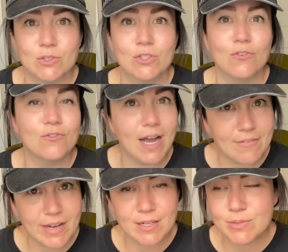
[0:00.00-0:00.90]
So
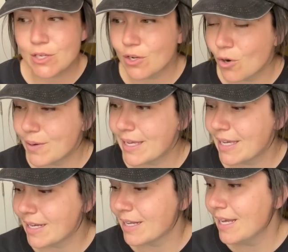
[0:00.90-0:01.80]
5 items are going
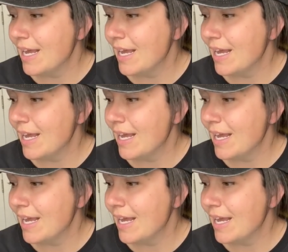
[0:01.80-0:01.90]
in.